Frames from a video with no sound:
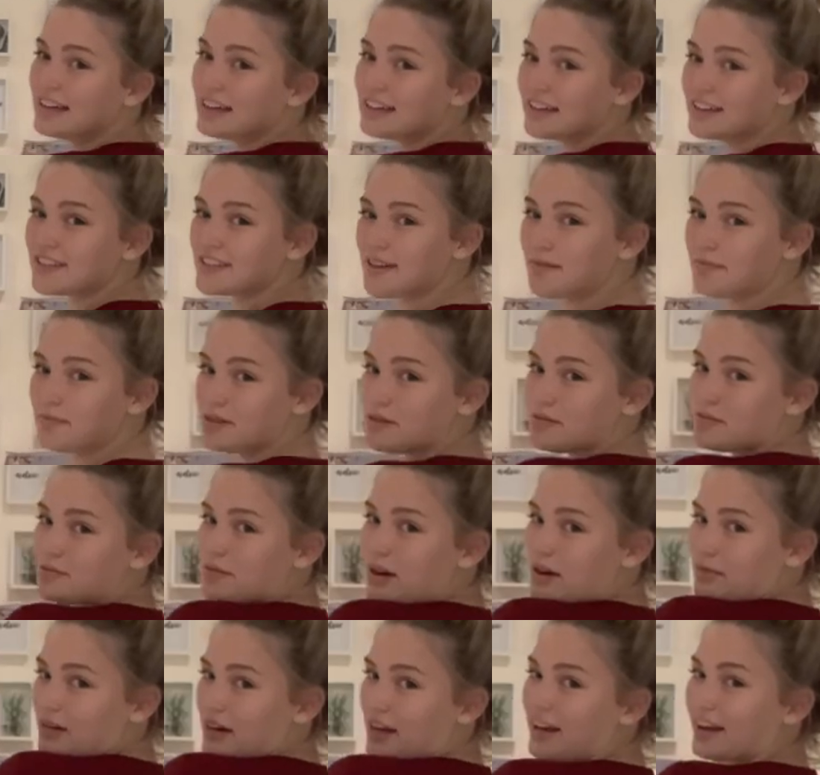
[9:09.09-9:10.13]
Now some people
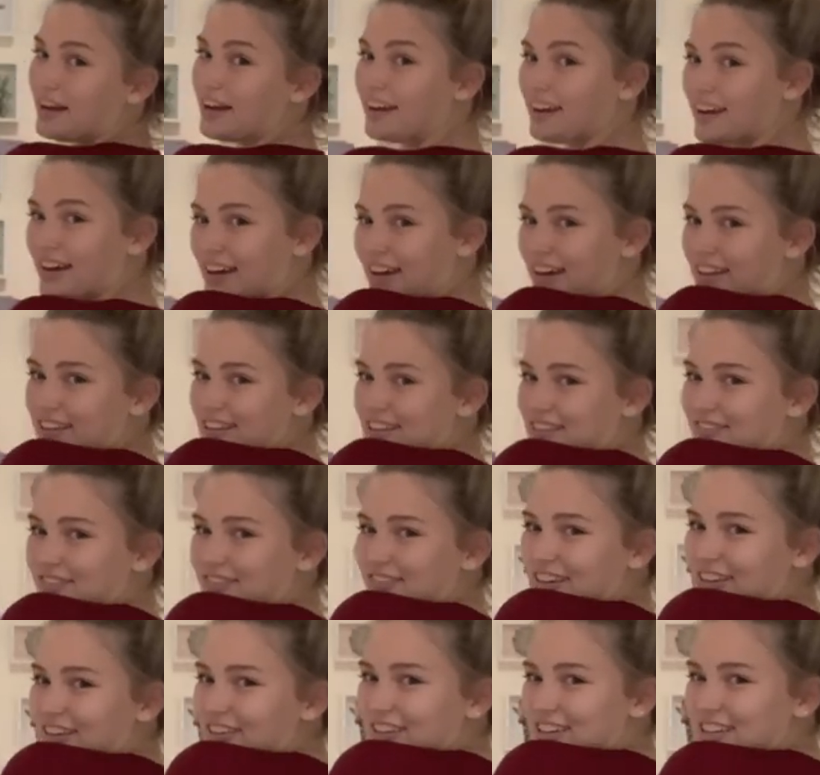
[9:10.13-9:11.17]
might be like, okay, that's
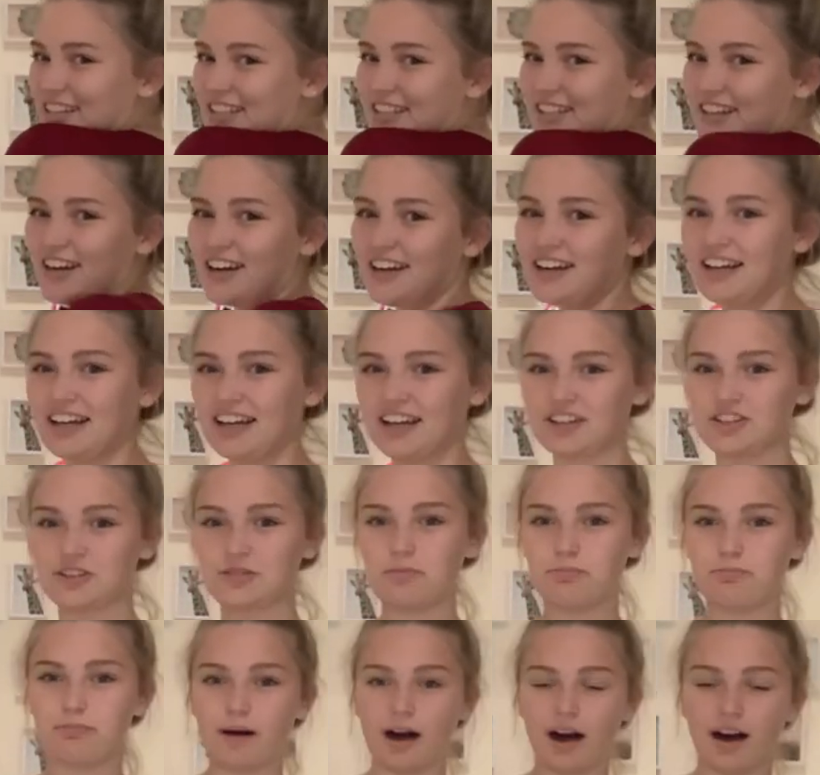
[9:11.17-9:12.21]
really, really stylish,
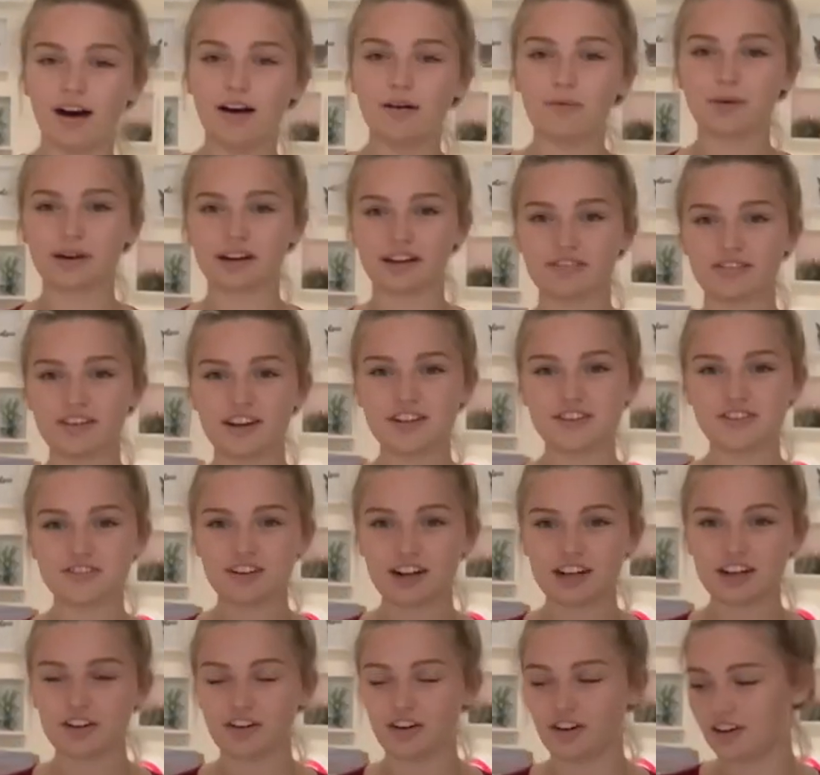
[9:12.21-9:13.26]
but when I first
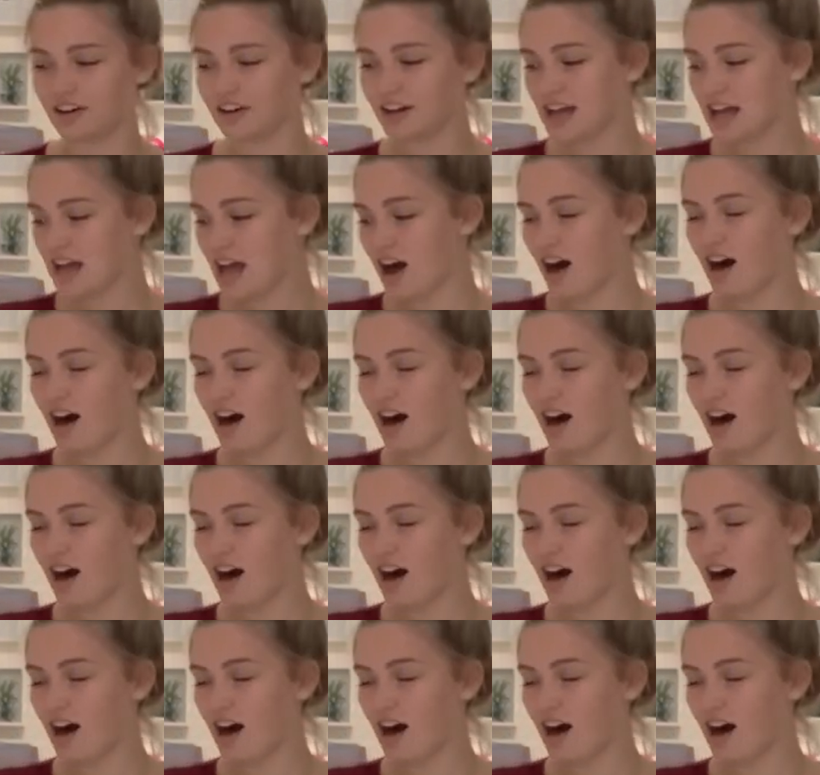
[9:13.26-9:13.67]
tried it on,